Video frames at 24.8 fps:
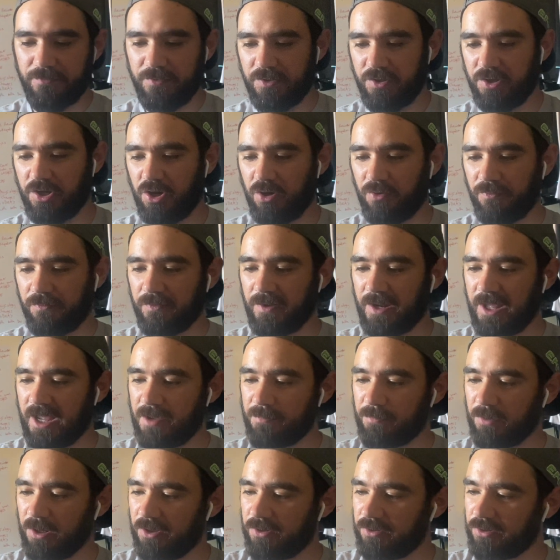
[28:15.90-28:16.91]
the Golf
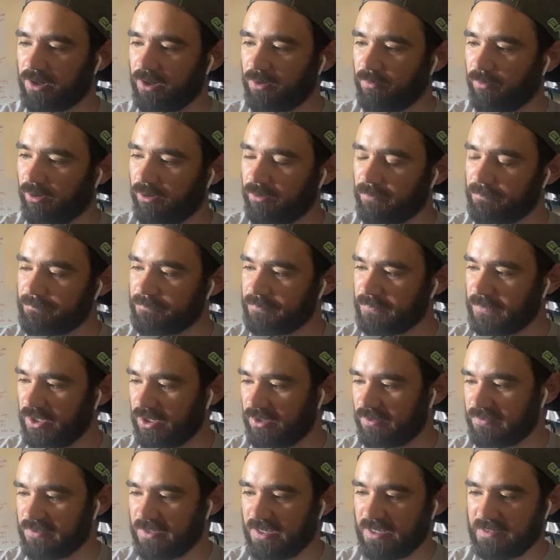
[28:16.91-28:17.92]
Lab logo on. You
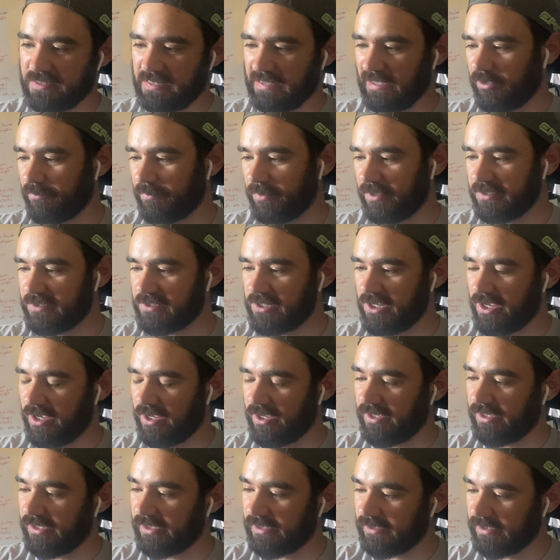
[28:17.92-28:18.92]
can see it's a little bit
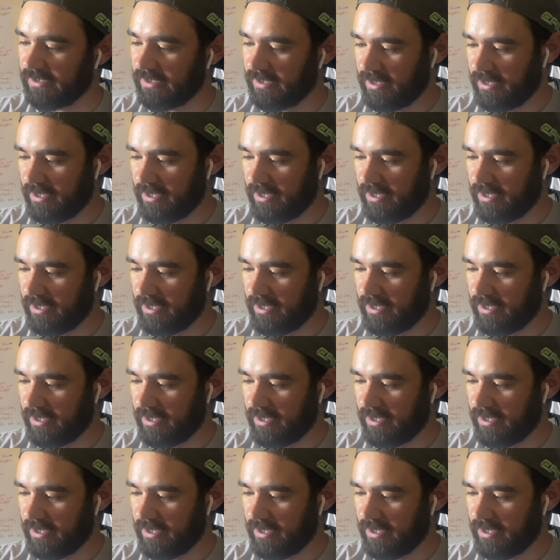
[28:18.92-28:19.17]
dirty.